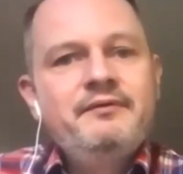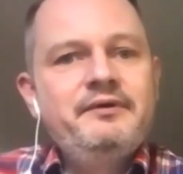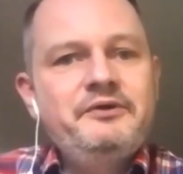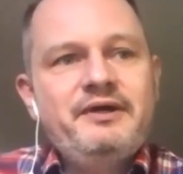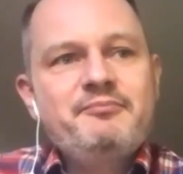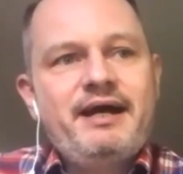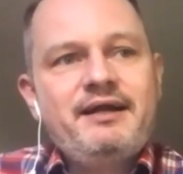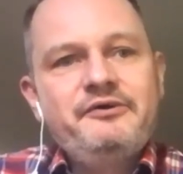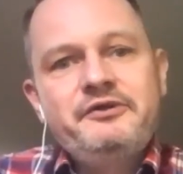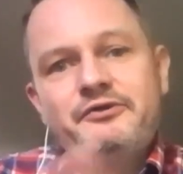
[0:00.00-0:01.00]
and you had a
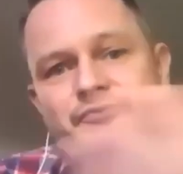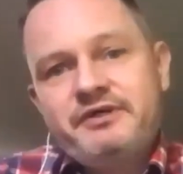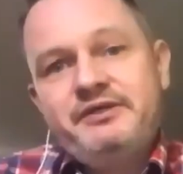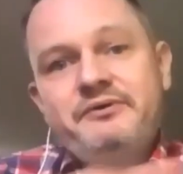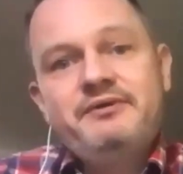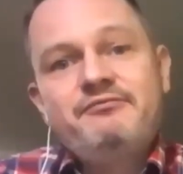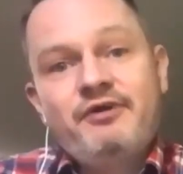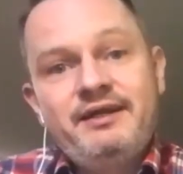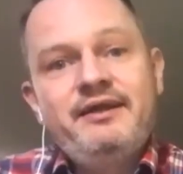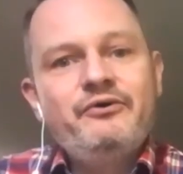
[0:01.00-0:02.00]
backload in Austria, you could
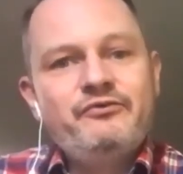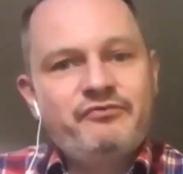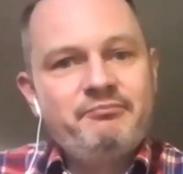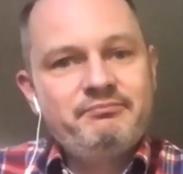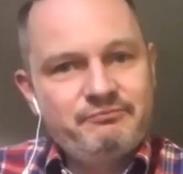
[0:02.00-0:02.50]
reload from